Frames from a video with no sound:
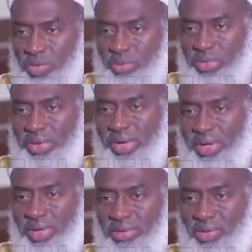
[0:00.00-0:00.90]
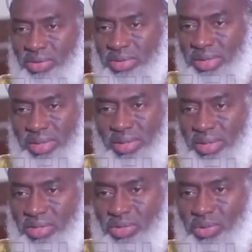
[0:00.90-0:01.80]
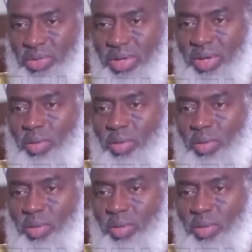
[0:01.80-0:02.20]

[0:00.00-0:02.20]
cold brain and understand the issue.